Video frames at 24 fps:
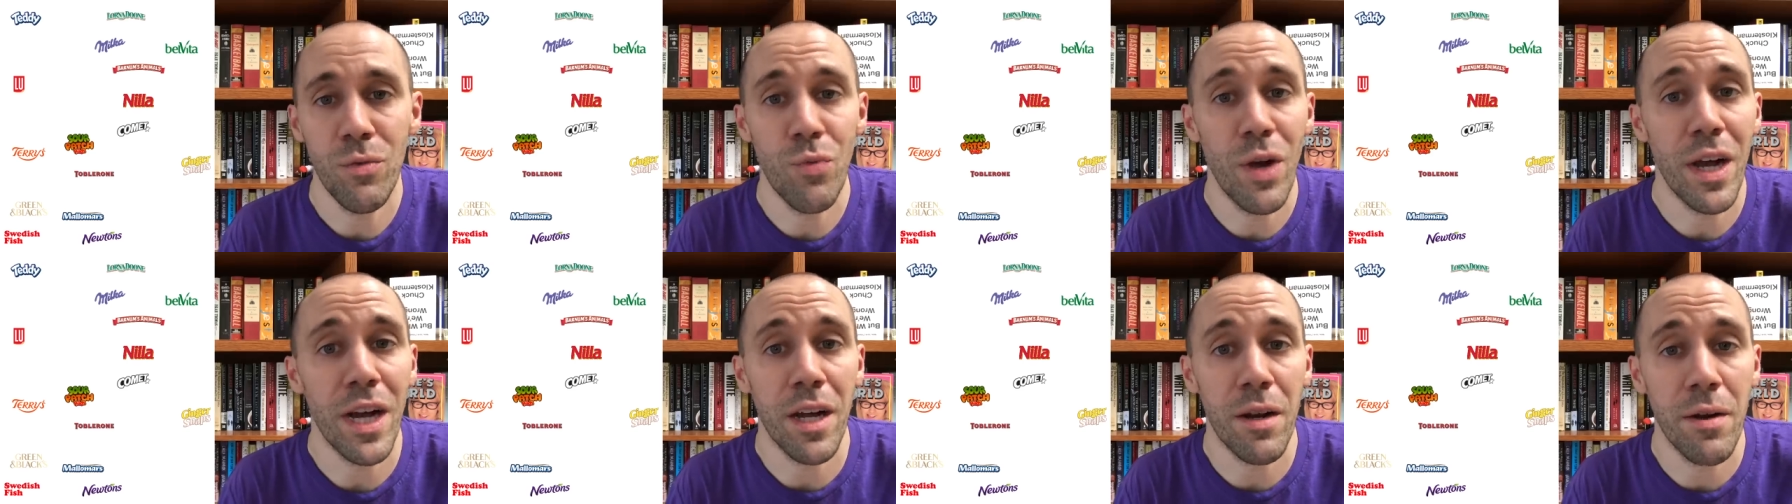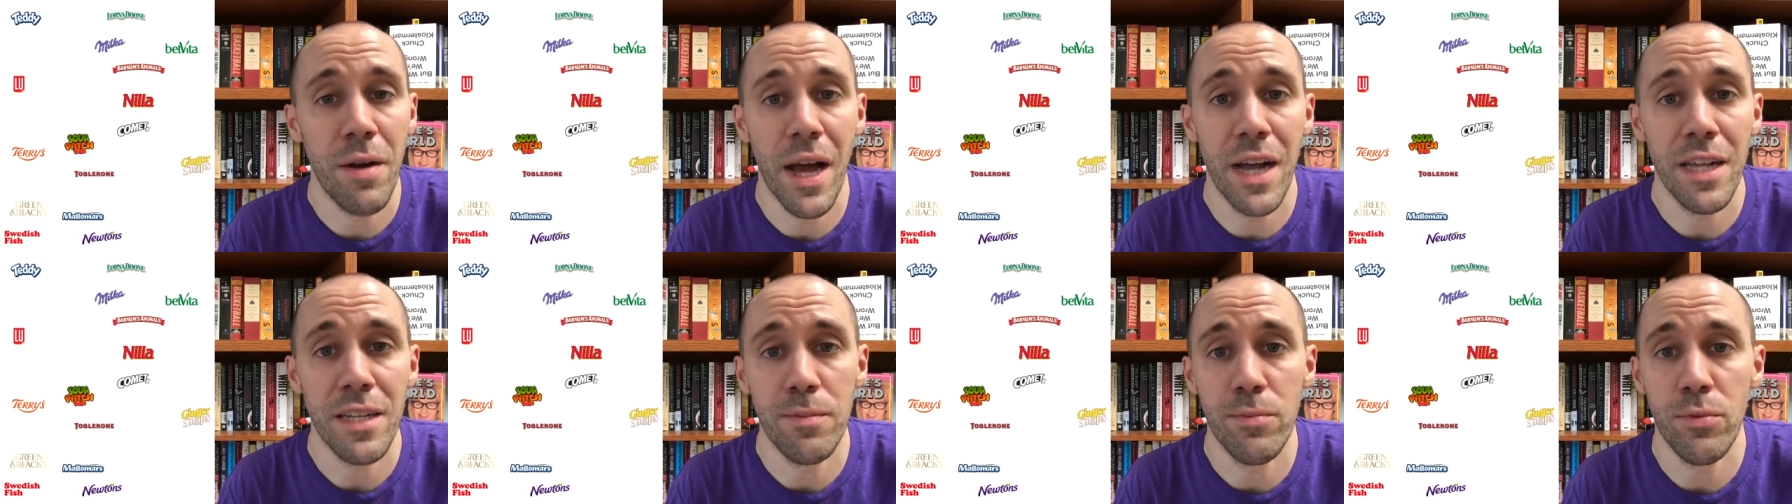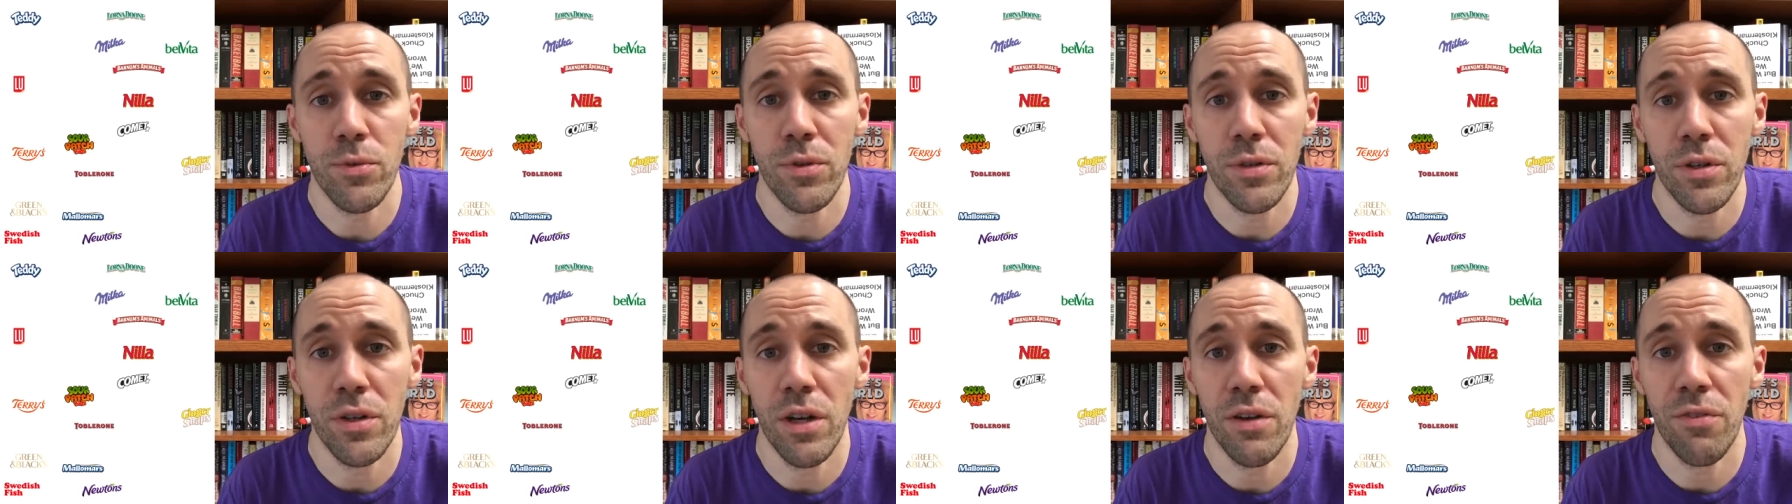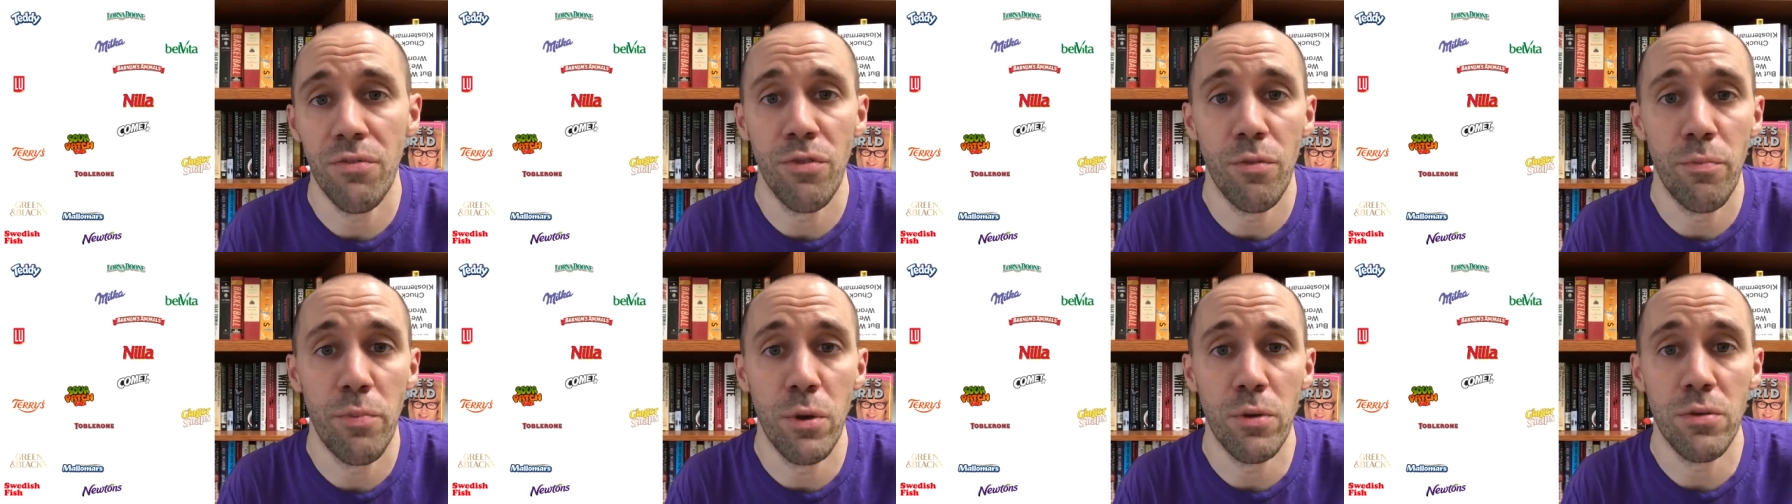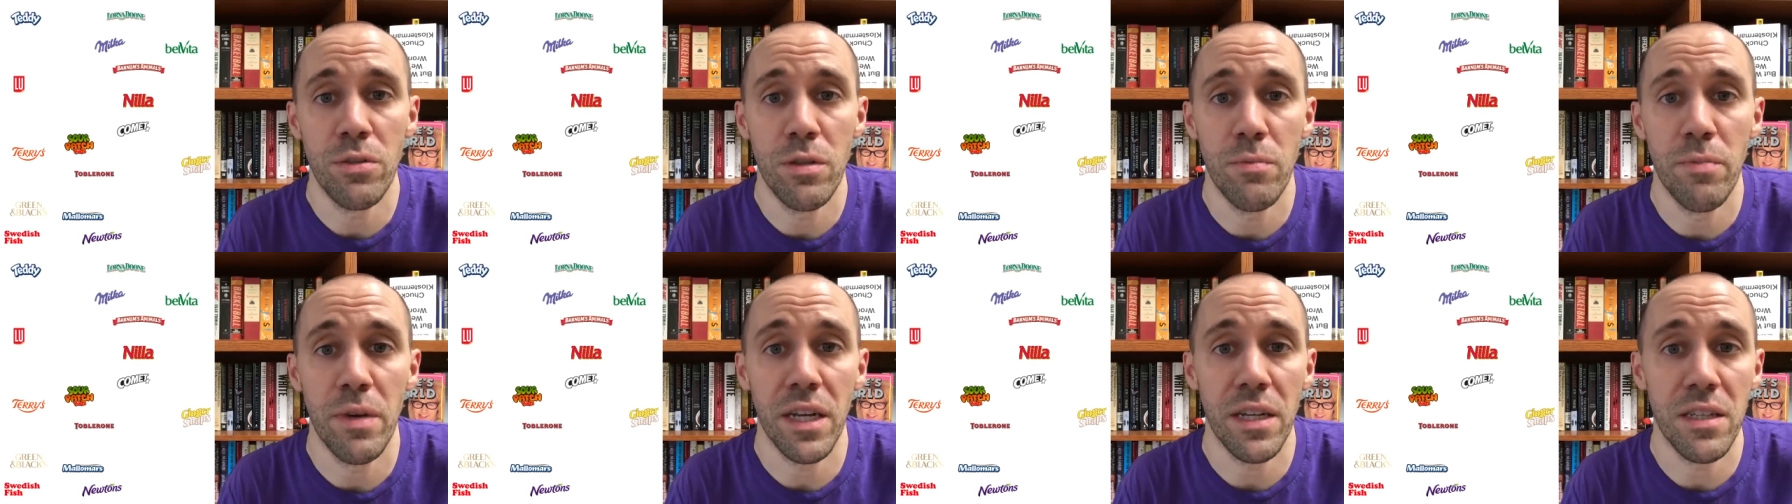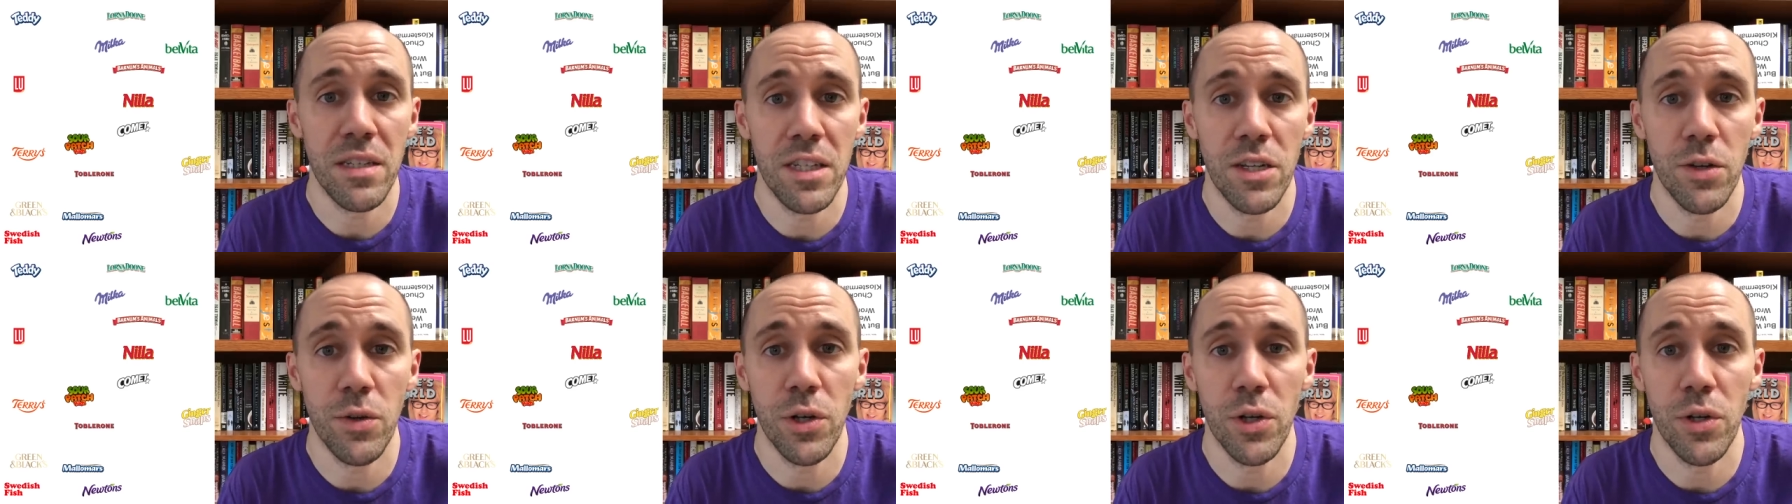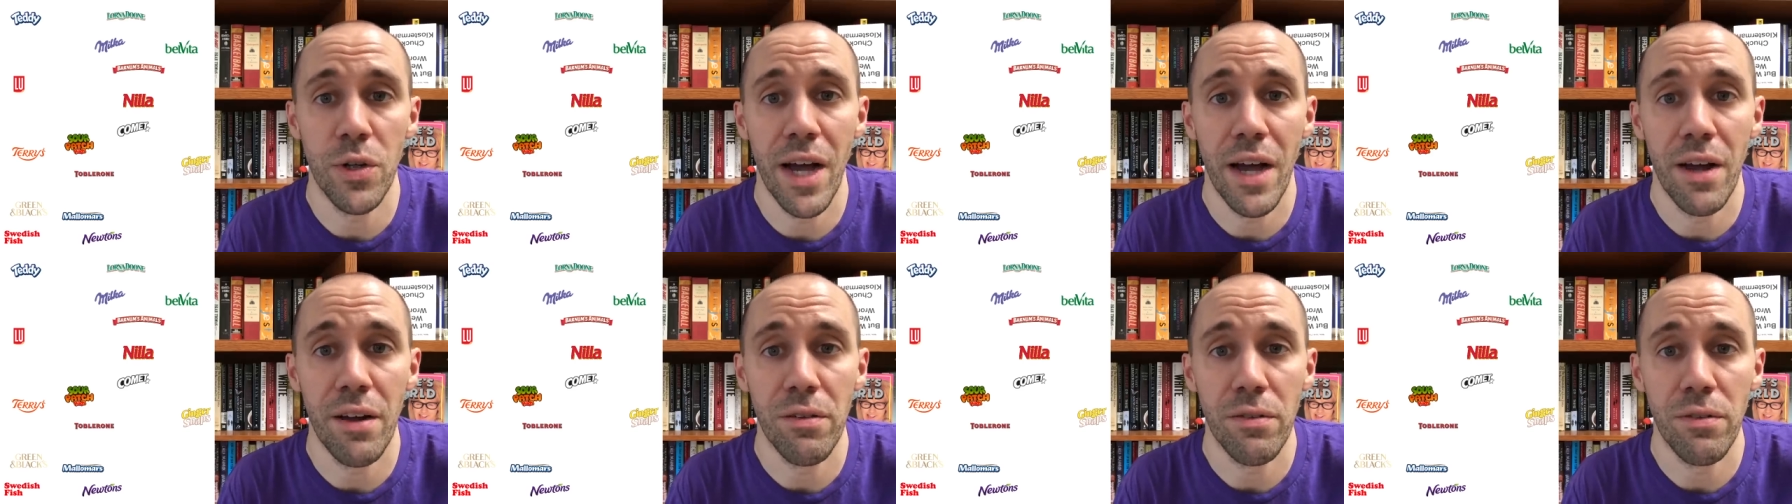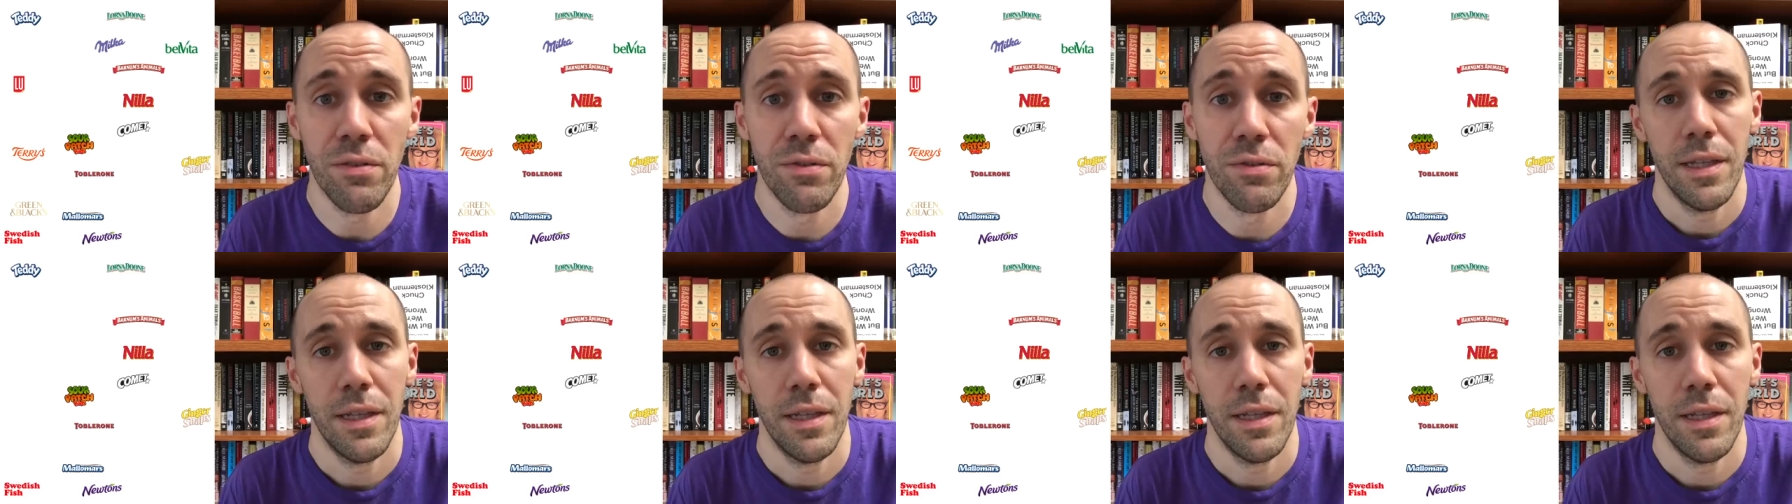recognizable enough for Post to make a cereal out of.